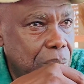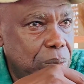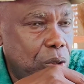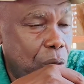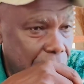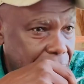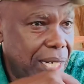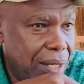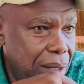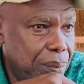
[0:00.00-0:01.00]
So when
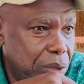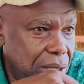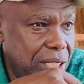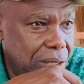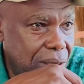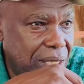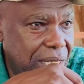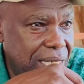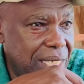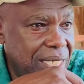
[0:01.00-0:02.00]
they come to this
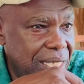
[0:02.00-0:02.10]
country,